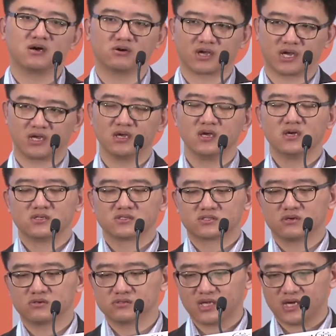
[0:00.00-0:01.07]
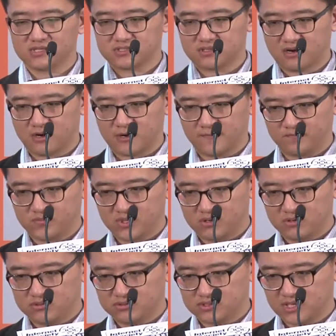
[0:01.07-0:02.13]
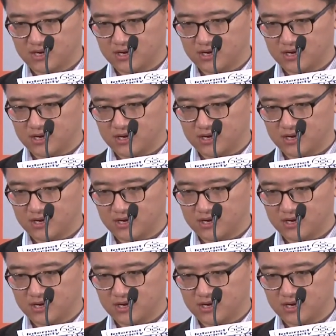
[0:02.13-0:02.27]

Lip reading: Okay, so that those